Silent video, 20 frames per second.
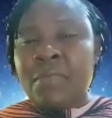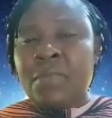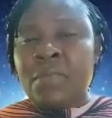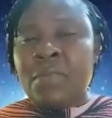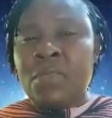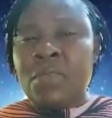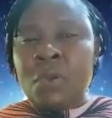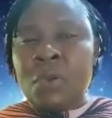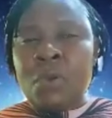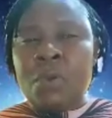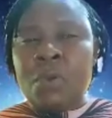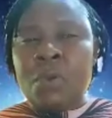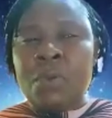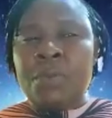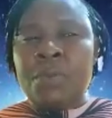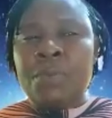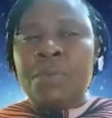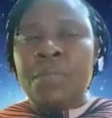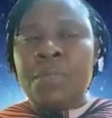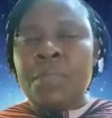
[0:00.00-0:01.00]
So
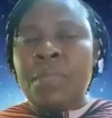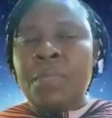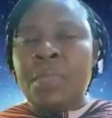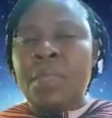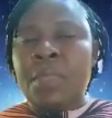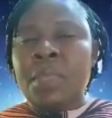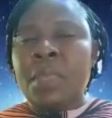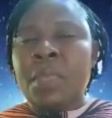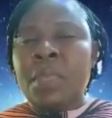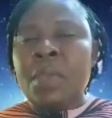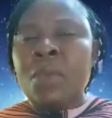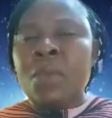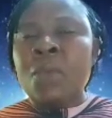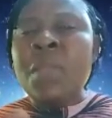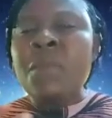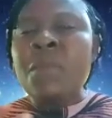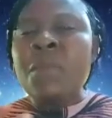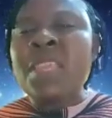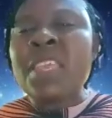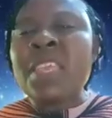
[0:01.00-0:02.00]

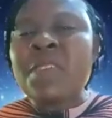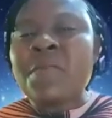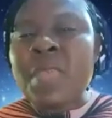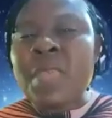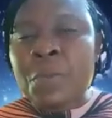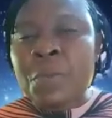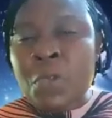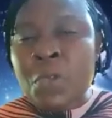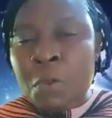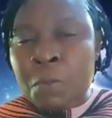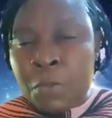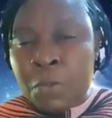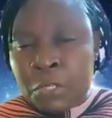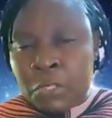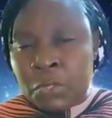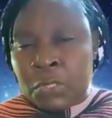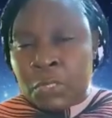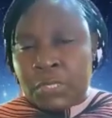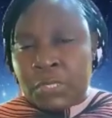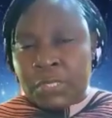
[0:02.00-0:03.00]
when we give them the
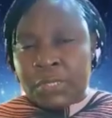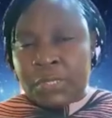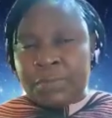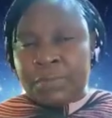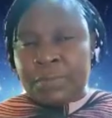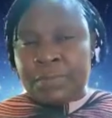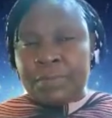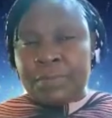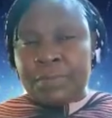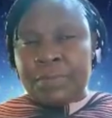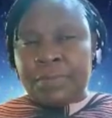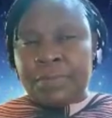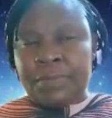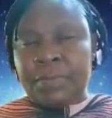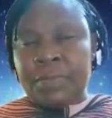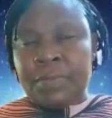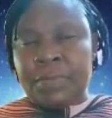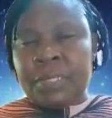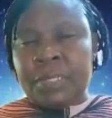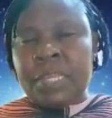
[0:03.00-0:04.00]
opportunity,
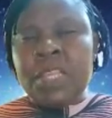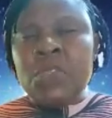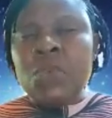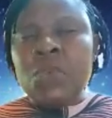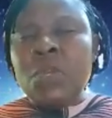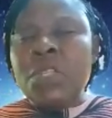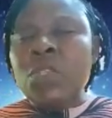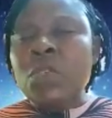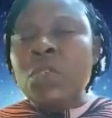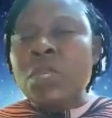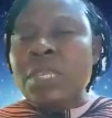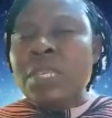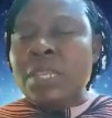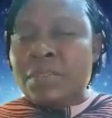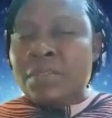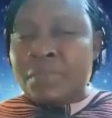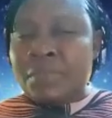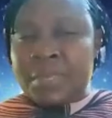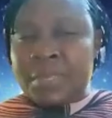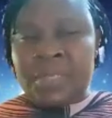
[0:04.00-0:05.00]
it's going to
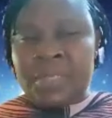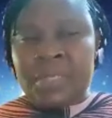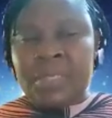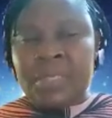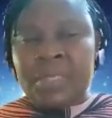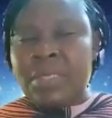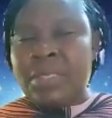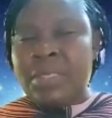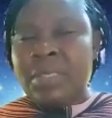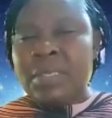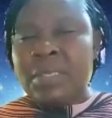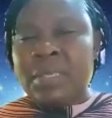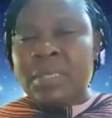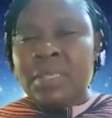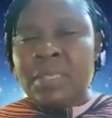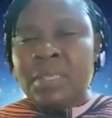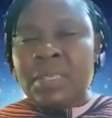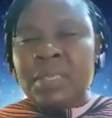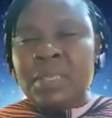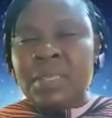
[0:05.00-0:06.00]
increase
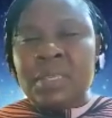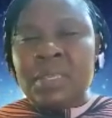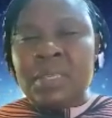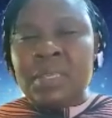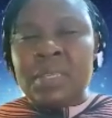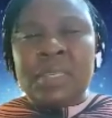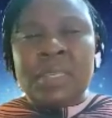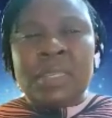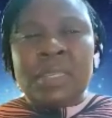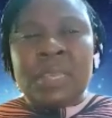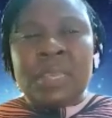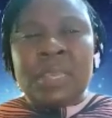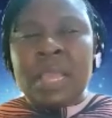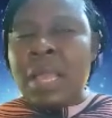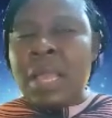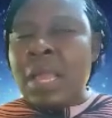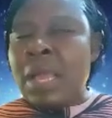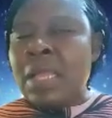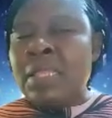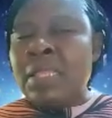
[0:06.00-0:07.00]

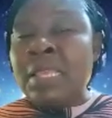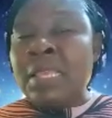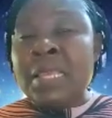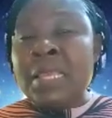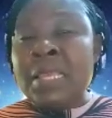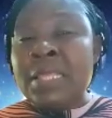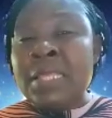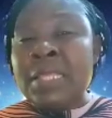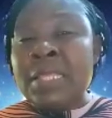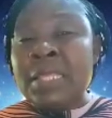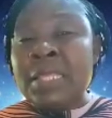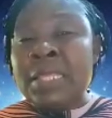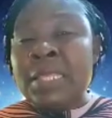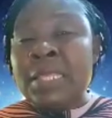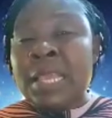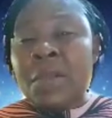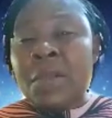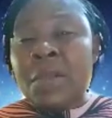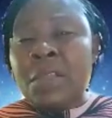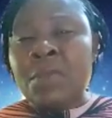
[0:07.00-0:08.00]
the
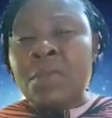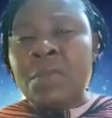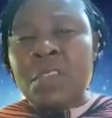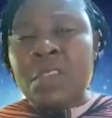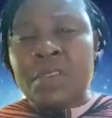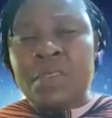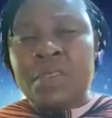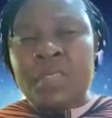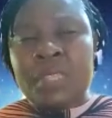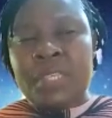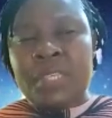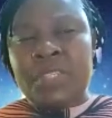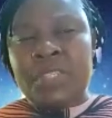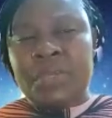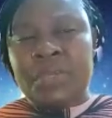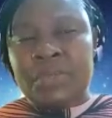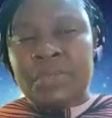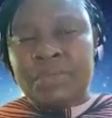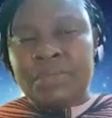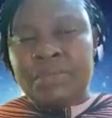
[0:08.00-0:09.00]
economy of the
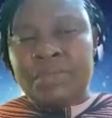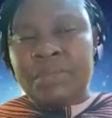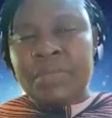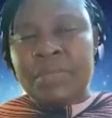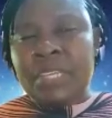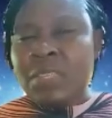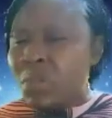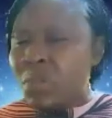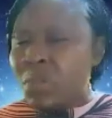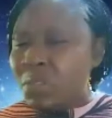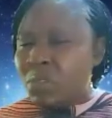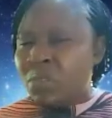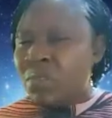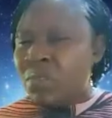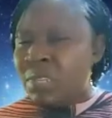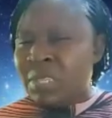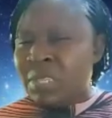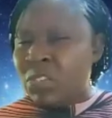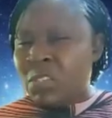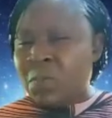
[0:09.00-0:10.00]
nation. It's to
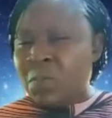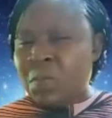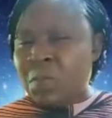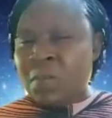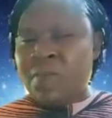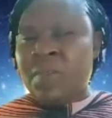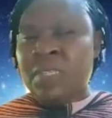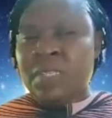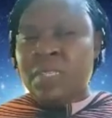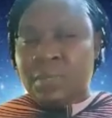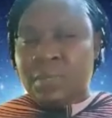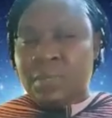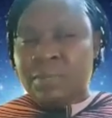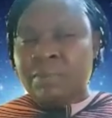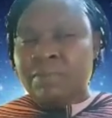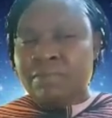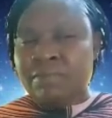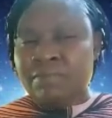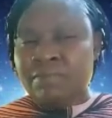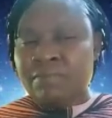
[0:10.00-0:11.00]
reduce poverty.
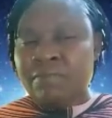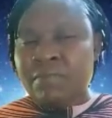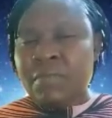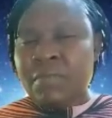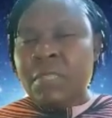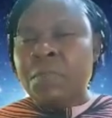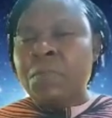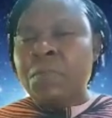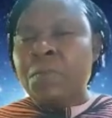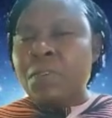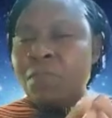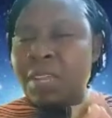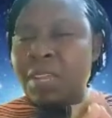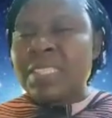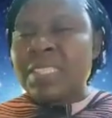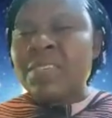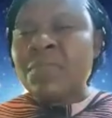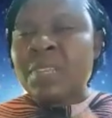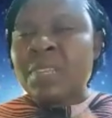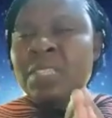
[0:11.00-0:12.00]
The
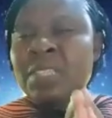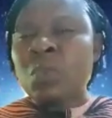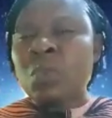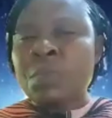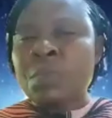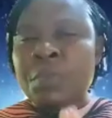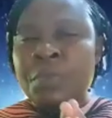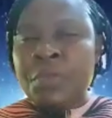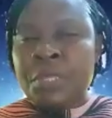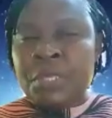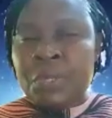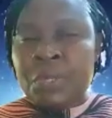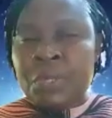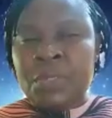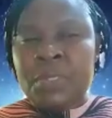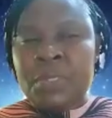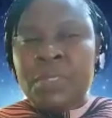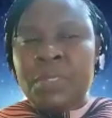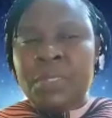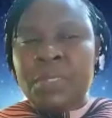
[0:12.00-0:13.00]
poverty rate will be
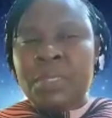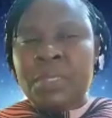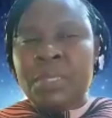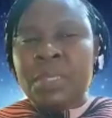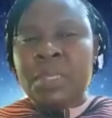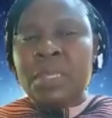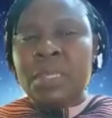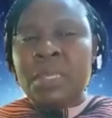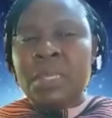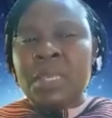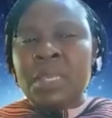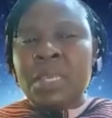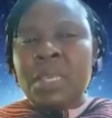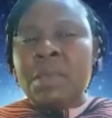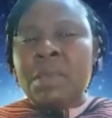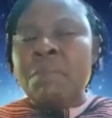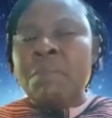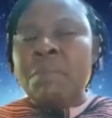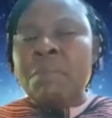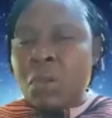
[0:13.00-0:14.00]
reduced
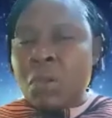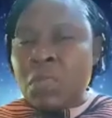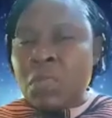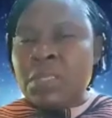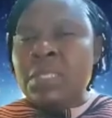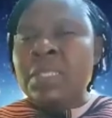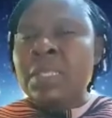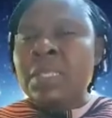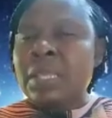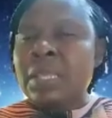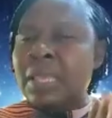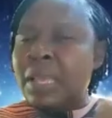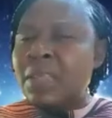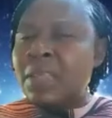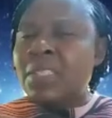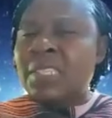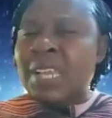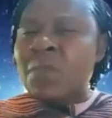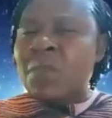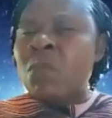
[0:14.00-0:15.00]
because the
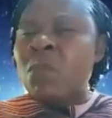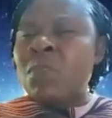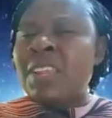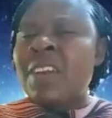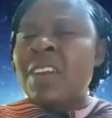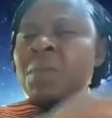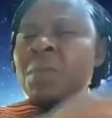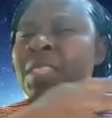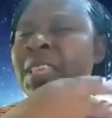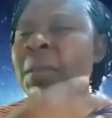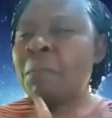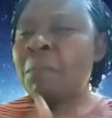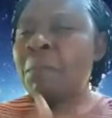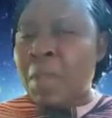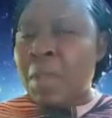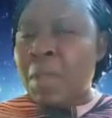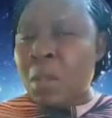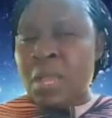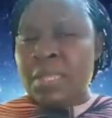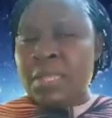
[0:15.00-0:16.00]
girl child will have been
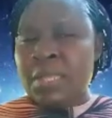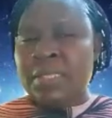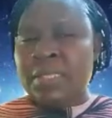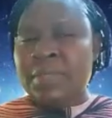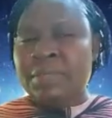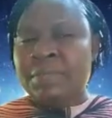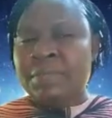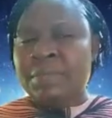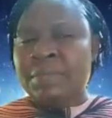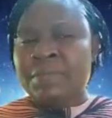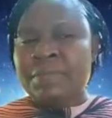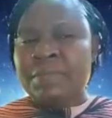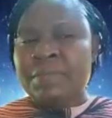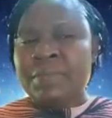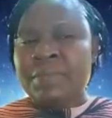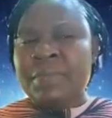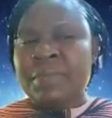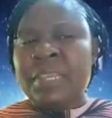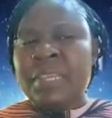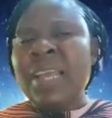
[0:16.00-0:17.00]
empowered.
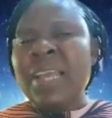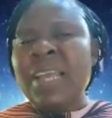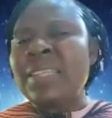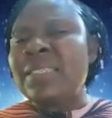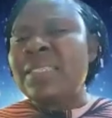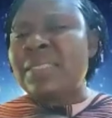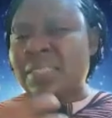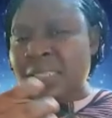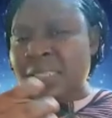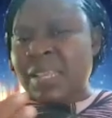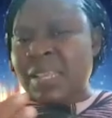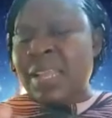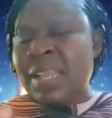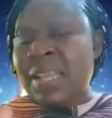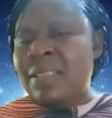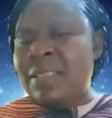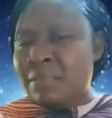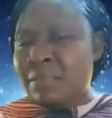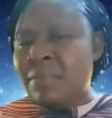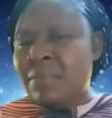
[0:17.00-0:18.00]
And she
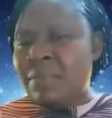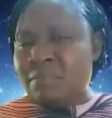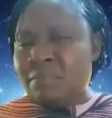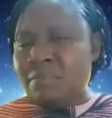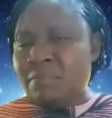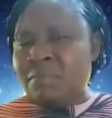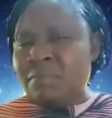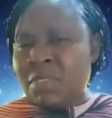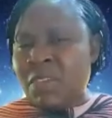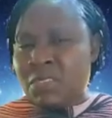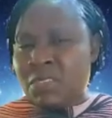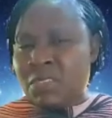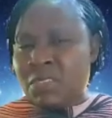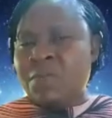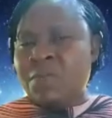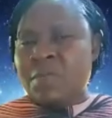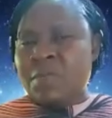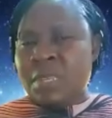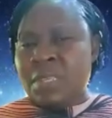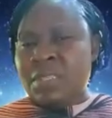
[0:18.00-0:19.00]
can, because
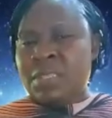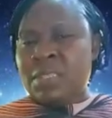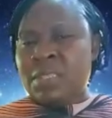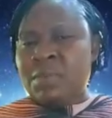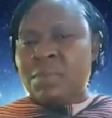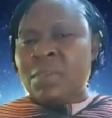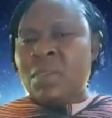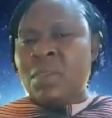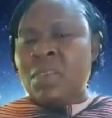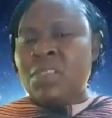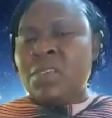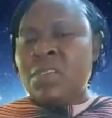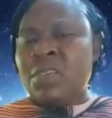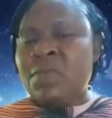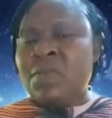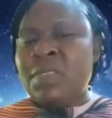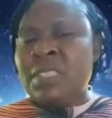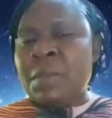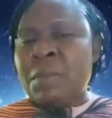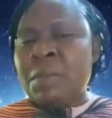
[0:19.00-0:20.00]
of this
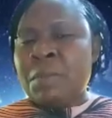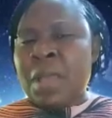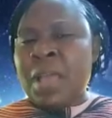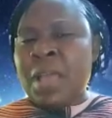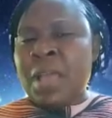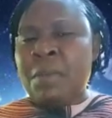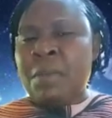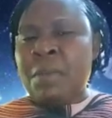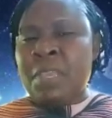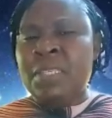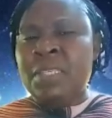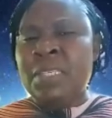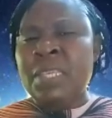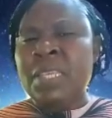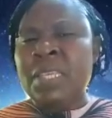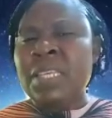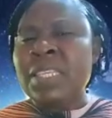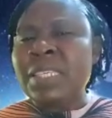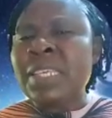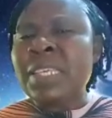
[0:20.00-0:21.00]
empowerment,
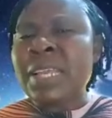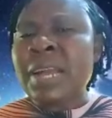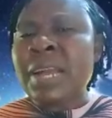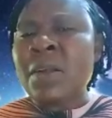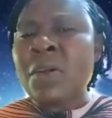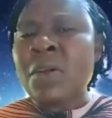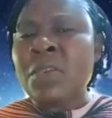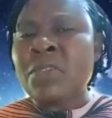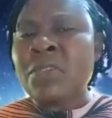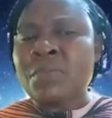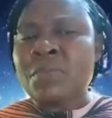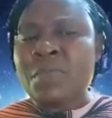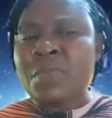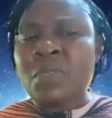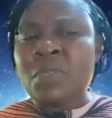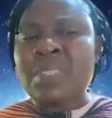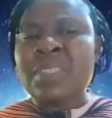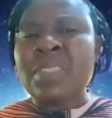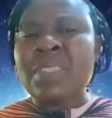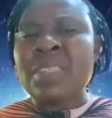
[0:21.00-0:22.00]
she can
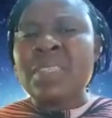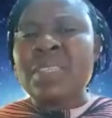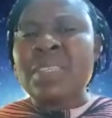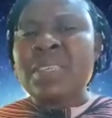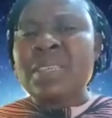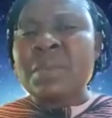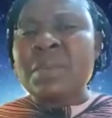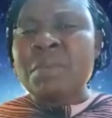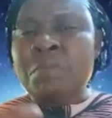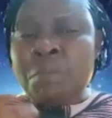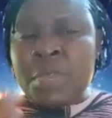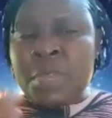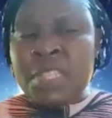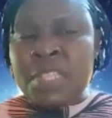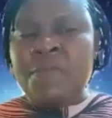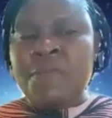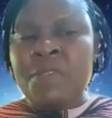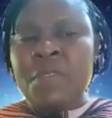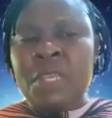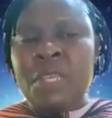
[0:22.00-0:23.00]
contribute
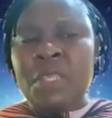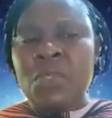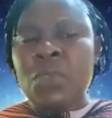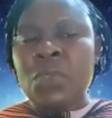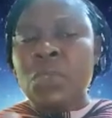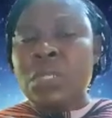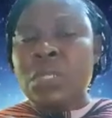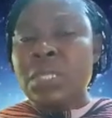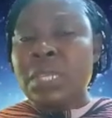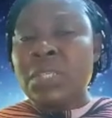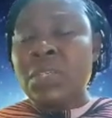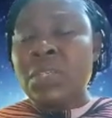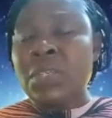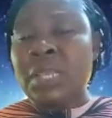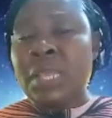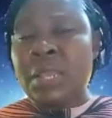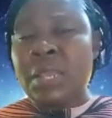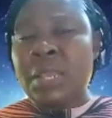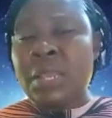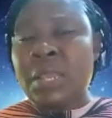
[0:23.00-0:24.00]
meaningfully to the
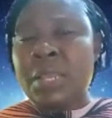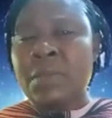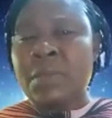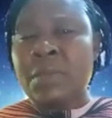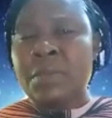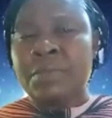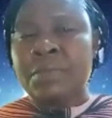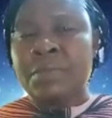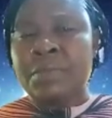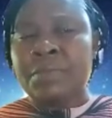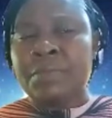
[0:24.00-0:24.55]
national economy.